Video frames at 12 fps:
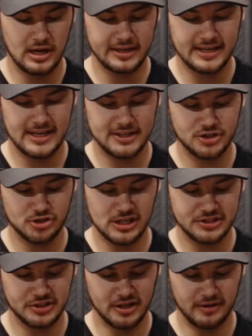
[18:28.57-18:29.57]
I can't
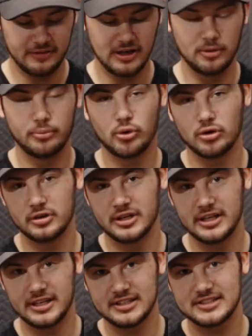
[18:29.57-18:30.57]
stress enough how important
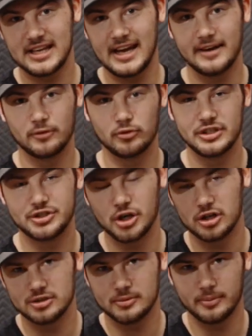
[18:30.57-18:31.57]
it is to have
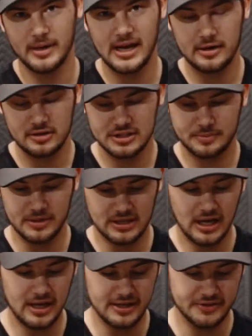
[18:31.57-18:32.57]
rechargeable batteries
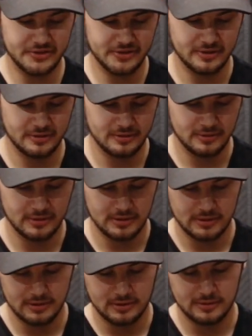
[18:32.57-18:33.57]
because
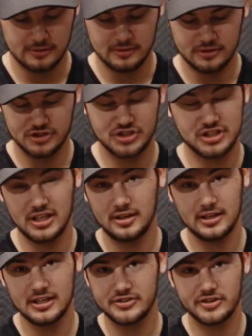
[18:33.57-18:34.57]

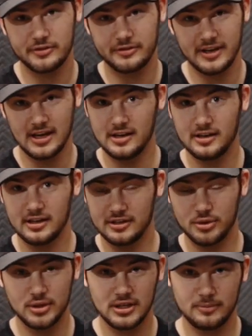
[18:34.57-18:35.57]
shit hits the fan
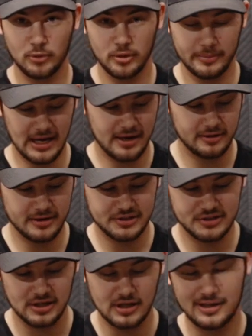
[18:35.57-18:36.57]
and you need more
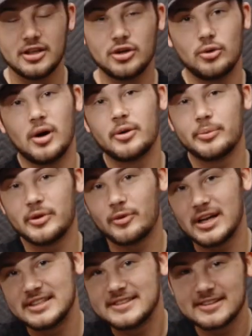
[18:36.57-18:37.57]
batteries, you don't want to be
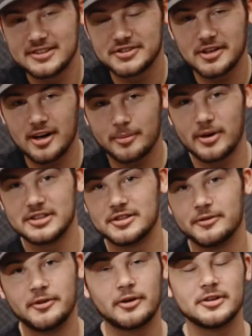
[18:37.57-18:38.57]
raising the stock price
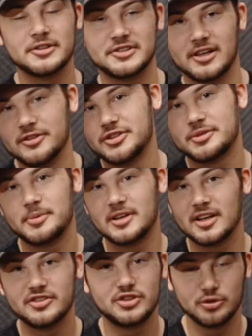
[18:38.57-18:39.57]
of Duracell just
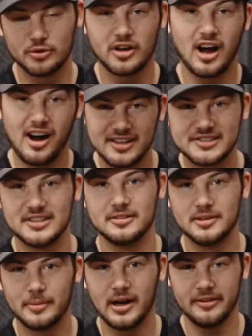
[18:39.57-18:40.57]
because you
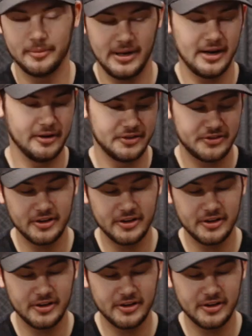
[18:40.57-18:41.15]
constantly buy their batteries.